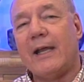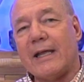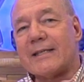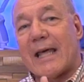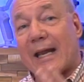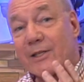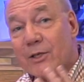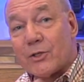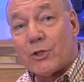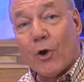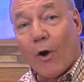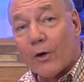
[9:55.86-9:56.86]
is that it's a
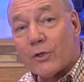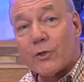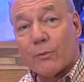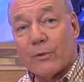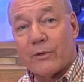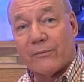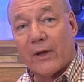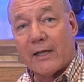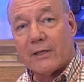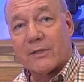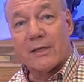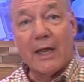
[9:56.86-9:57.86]
charge through device.